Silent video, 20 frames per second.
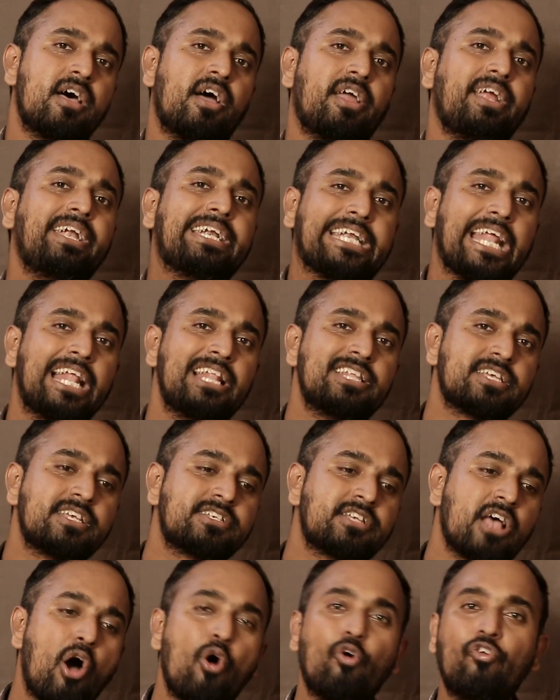it tells us
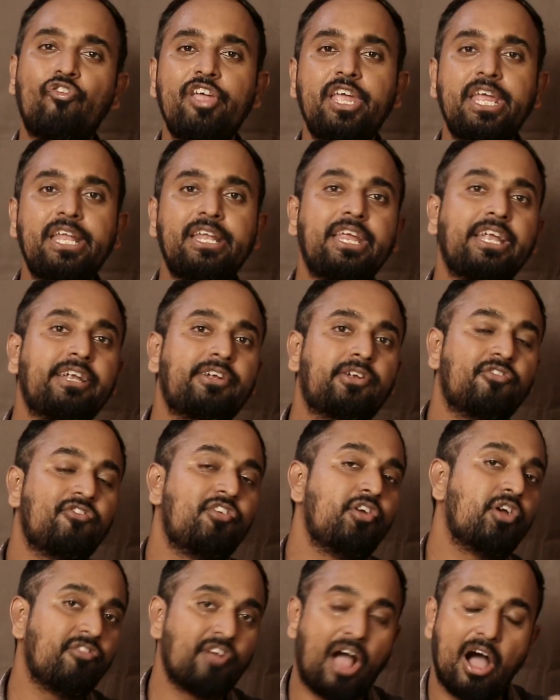how
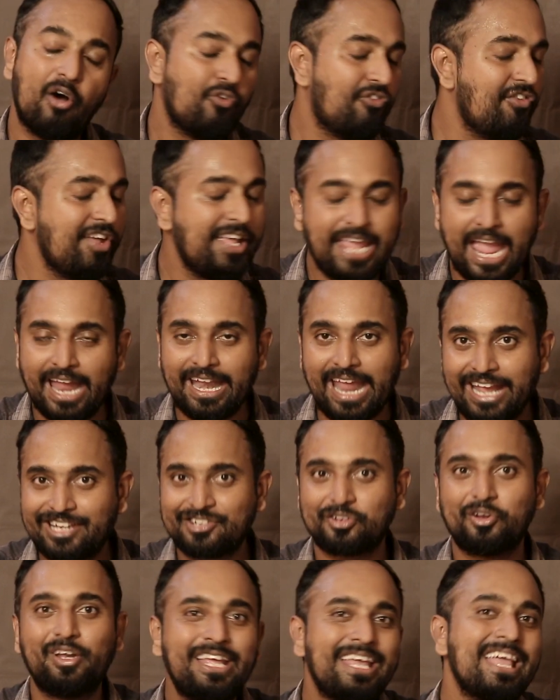we can
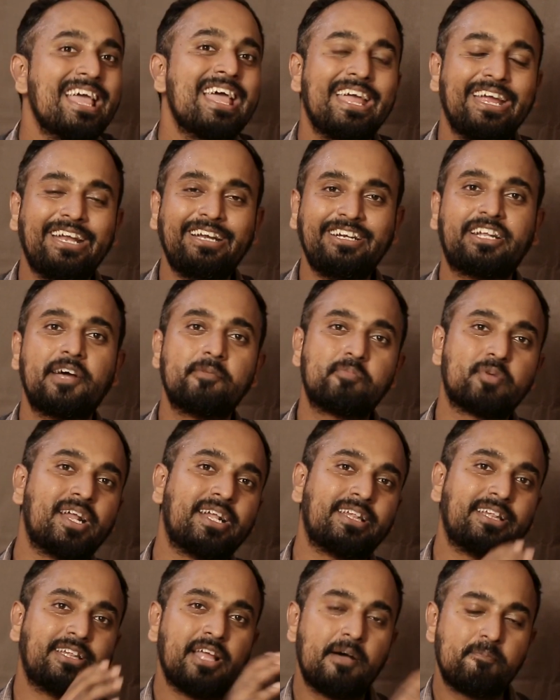actually
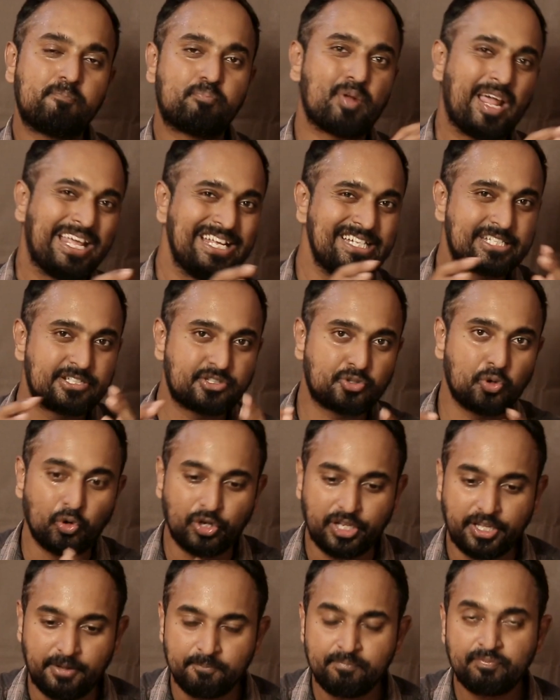interpret the price
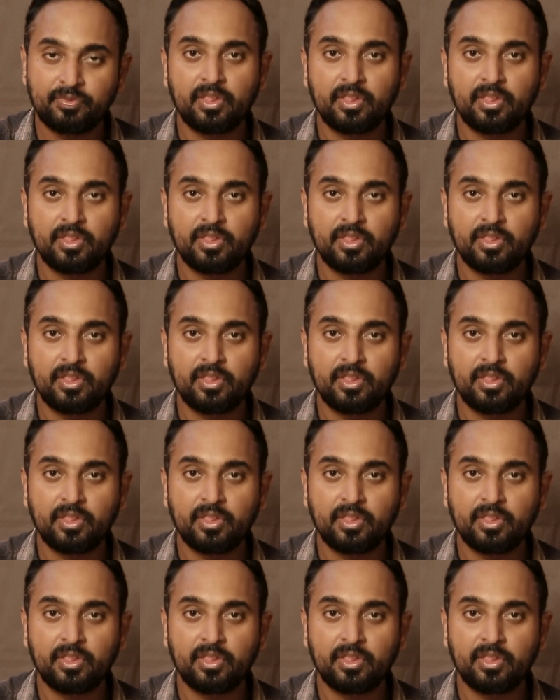story.